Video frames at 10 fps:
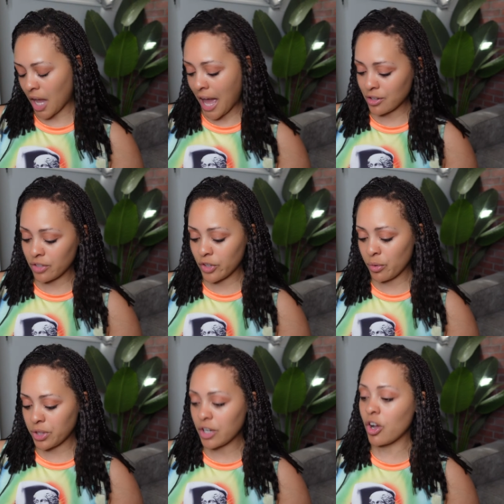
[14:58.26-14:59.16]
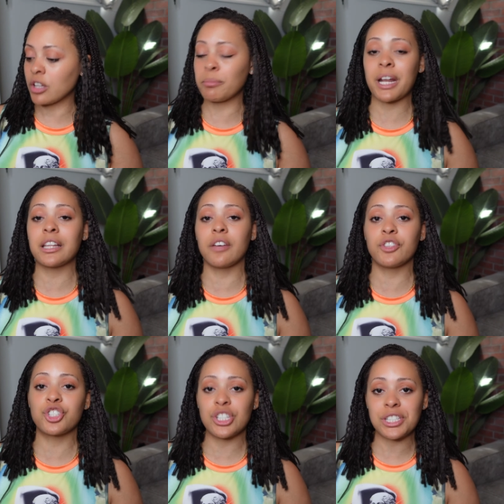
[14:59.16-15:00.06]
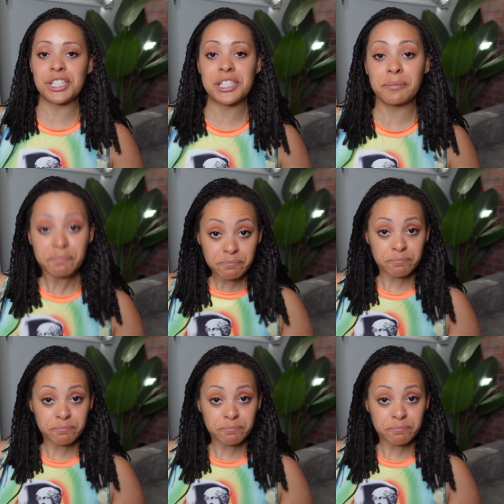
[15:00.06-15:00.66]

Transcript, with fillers: I don't even know what they call it, but I love the Chi system.